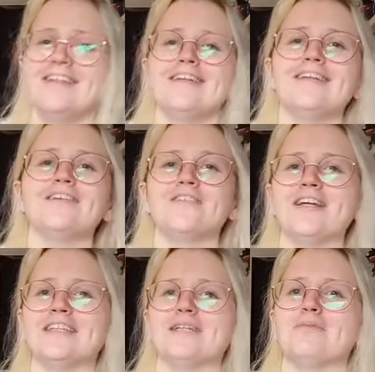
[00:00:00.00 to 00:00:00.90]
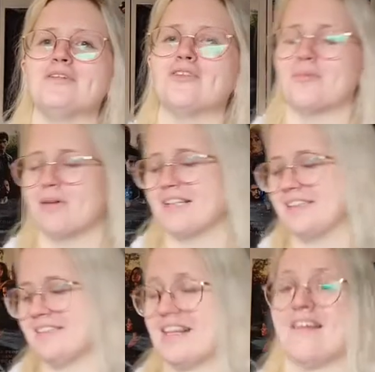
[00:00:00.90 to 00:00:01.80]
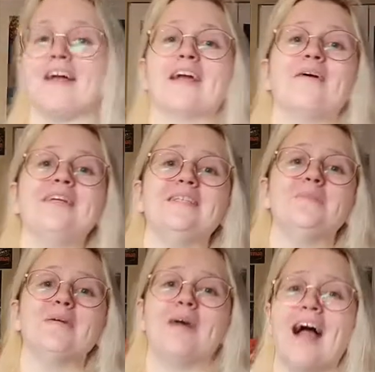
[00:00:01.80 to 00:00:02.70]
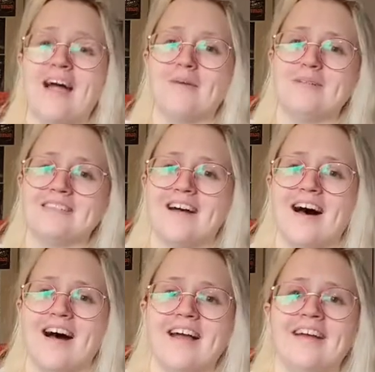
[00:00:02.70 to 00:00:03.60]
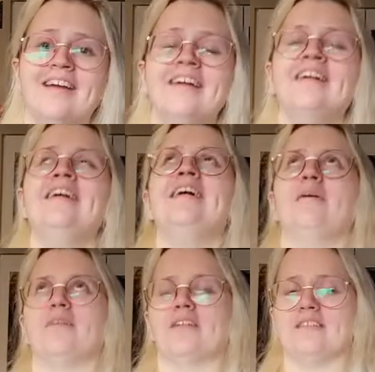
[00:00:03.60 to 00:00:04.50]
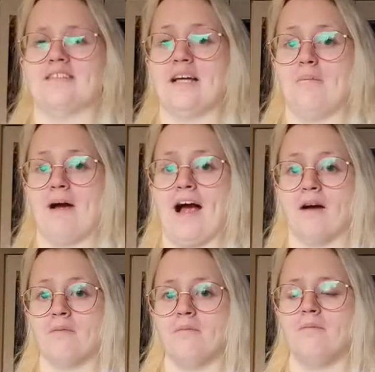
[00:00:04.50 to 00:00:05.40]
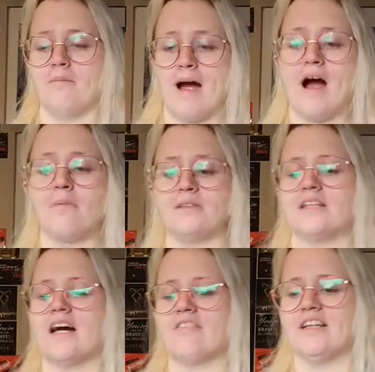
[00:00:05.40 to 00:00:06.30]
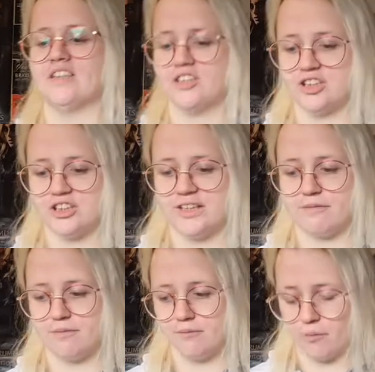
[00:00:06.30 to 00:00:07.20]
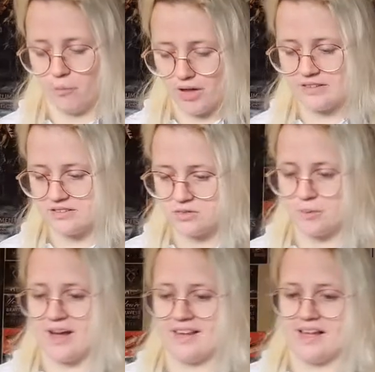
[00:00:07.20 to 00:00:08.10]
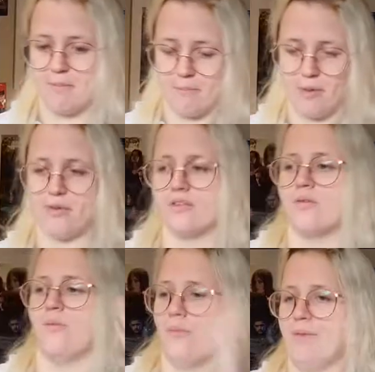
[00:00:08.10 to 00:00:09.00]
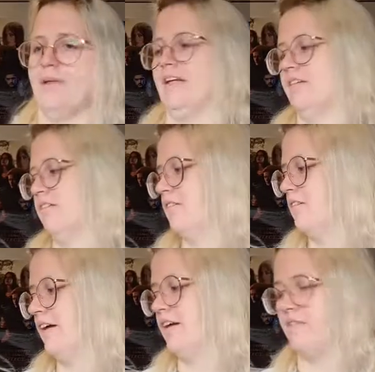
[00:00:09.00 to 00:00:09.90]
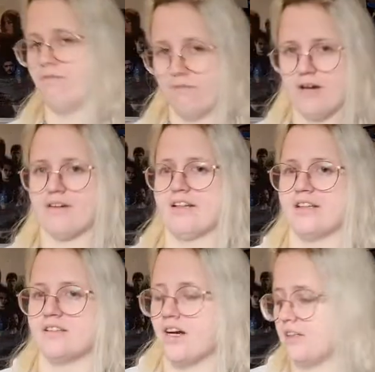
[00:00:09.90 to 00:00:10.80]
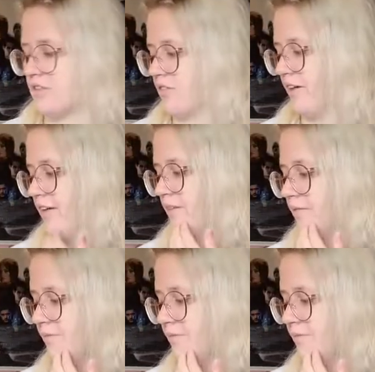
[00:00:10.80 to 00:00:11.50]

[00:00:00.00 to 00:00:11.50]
this friendship is so precious, and they're going to be parabatai, and we're going to see a parabatai relationship for once where they're both women, and I'm very excited to read it.